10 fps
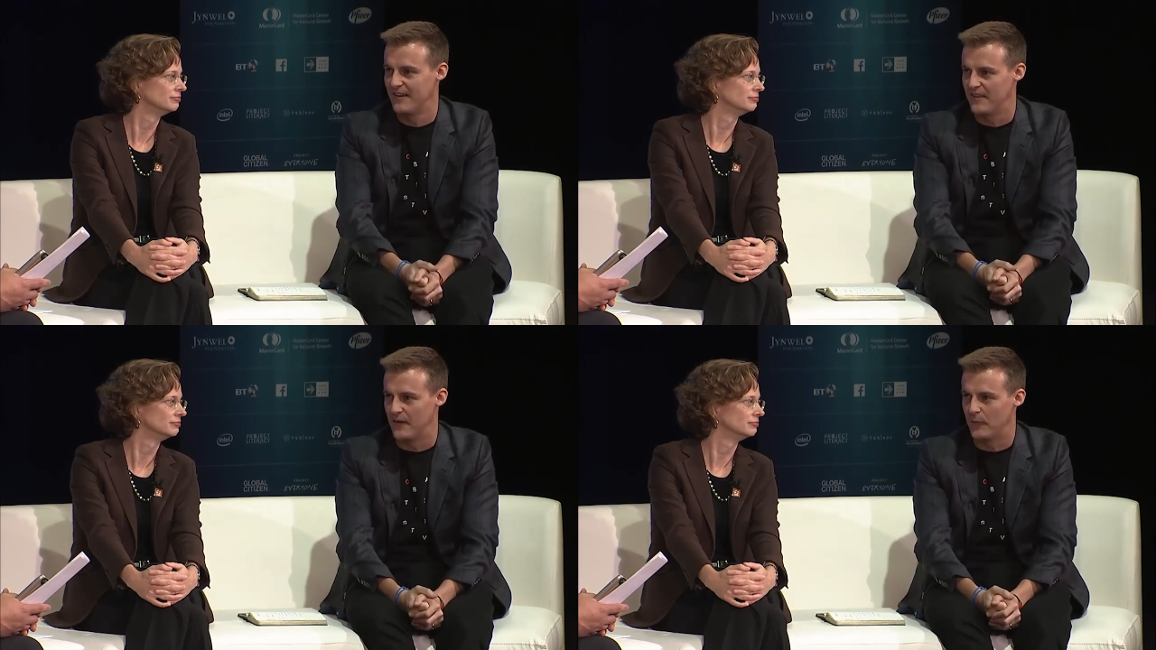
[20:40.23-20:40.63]

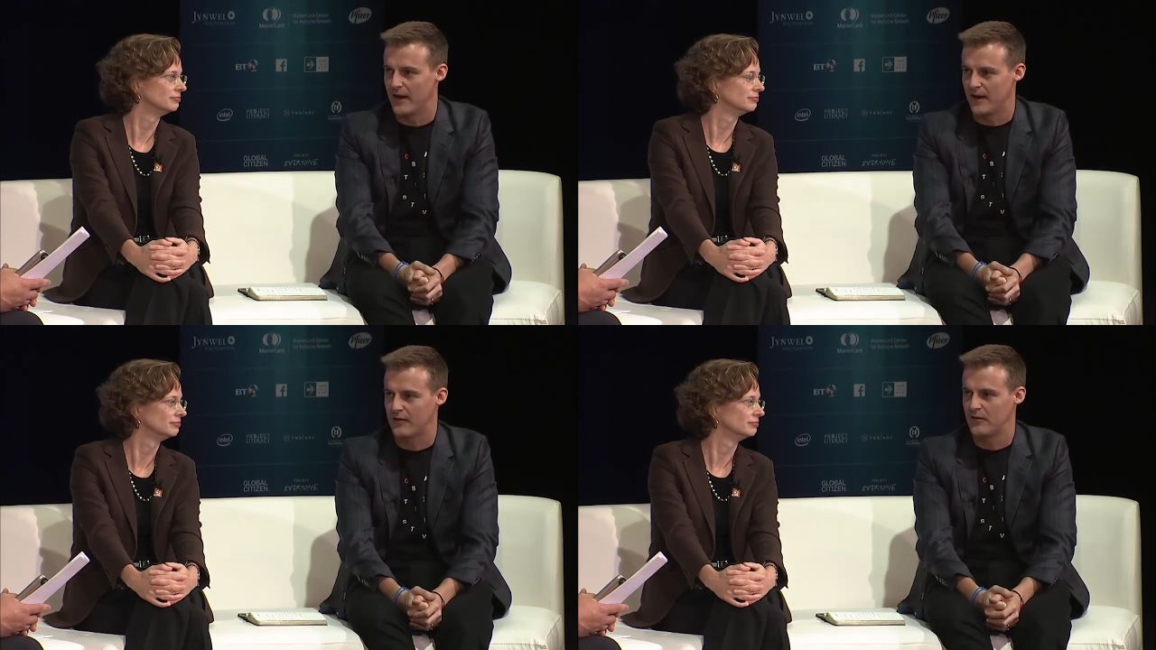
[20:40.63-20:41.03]
Speaker 1: then we
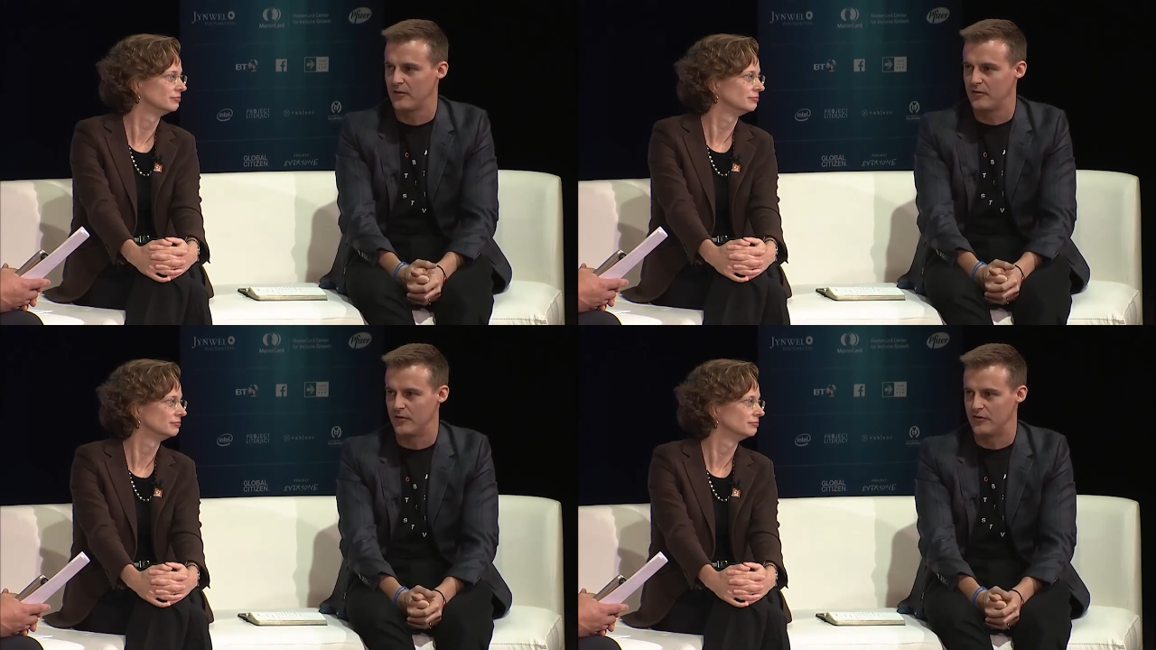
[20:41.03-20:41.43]
act
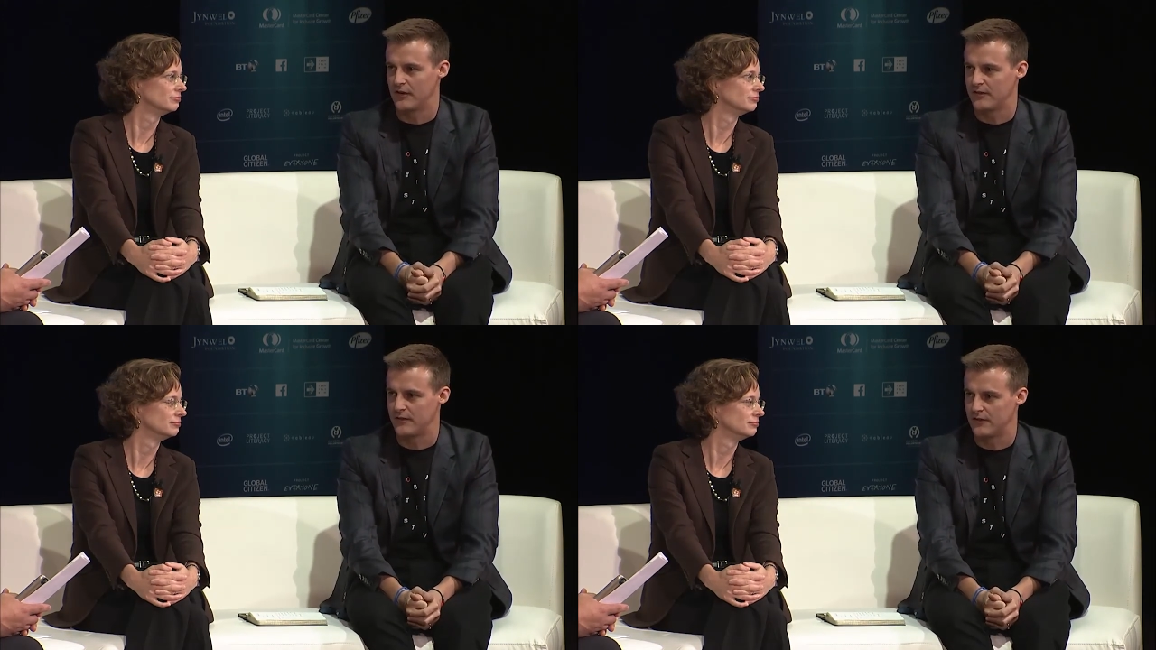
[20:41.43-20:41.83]
for
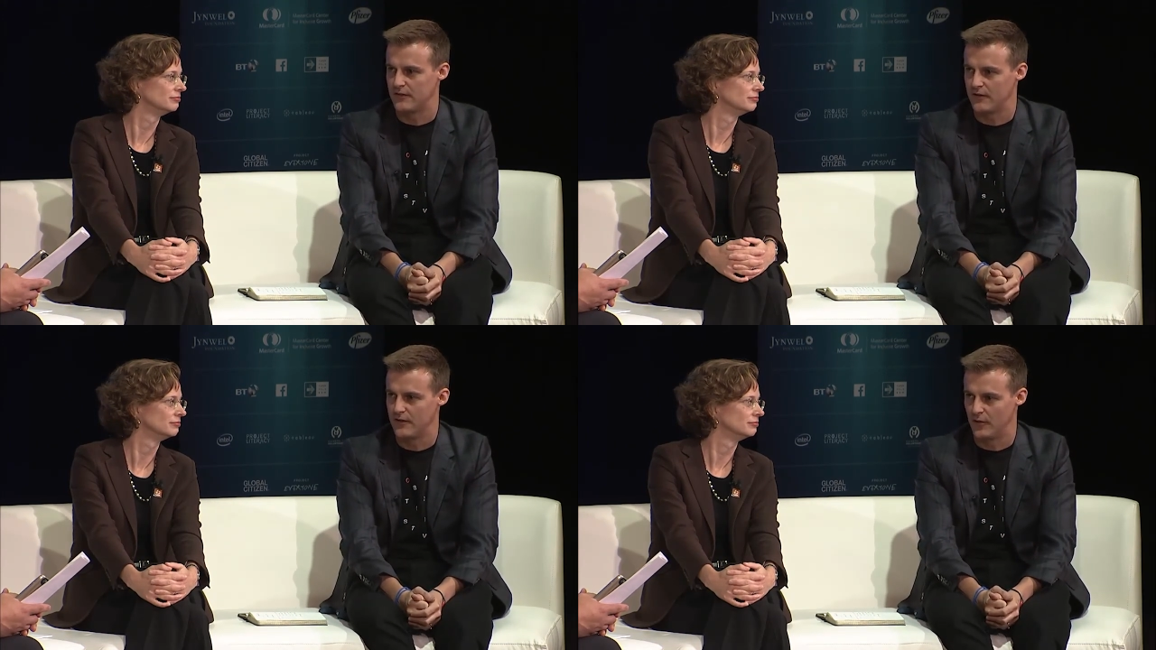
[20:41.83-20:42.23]

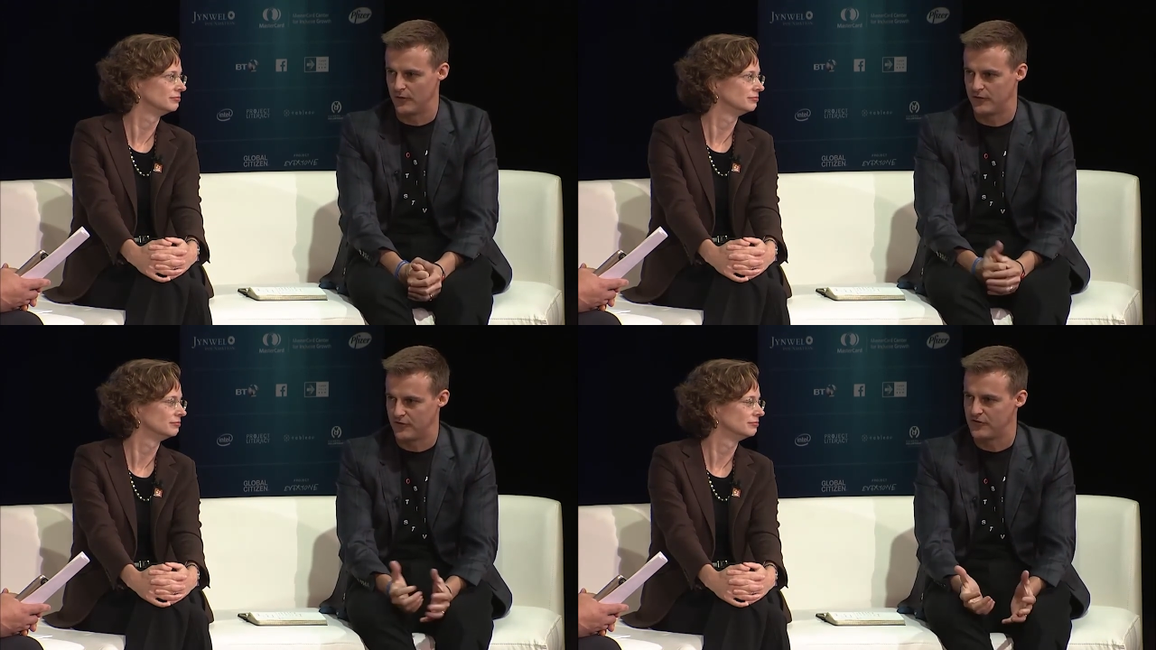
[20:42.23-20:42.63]
justice, not
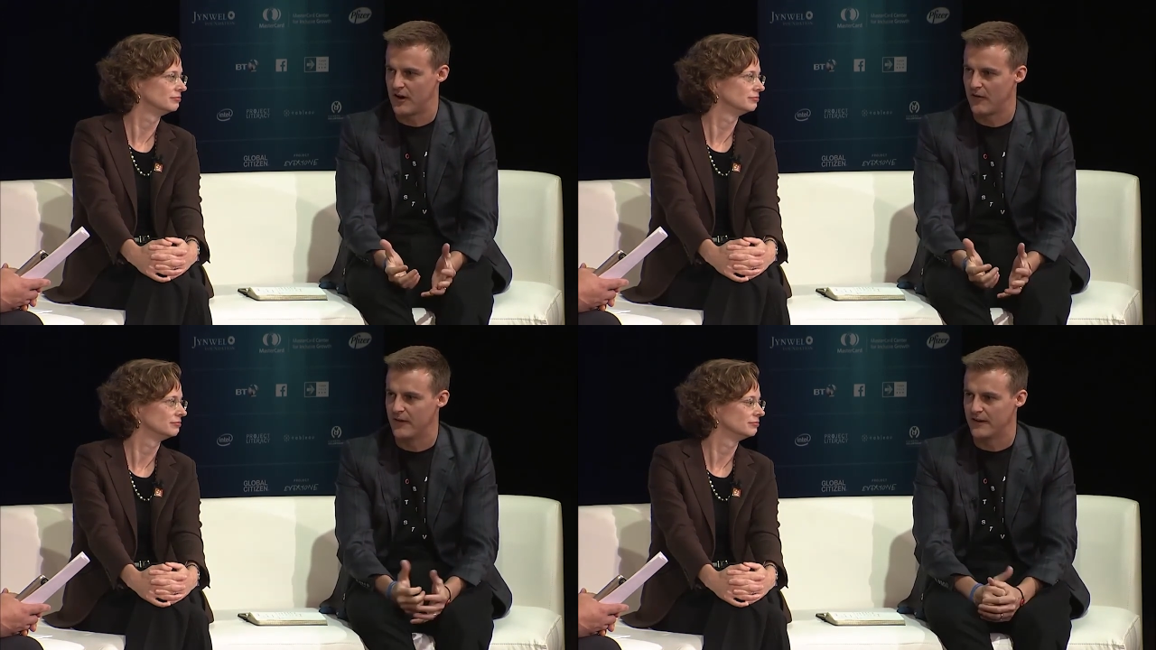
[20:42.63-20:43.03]
just
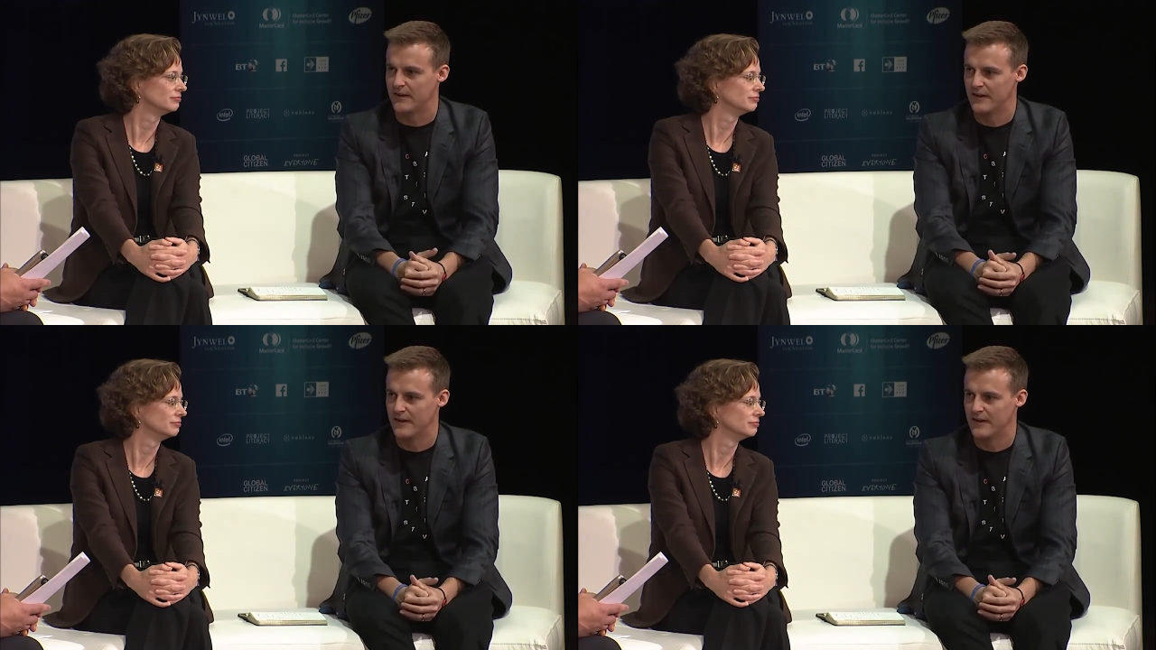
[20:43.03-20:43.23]
charity.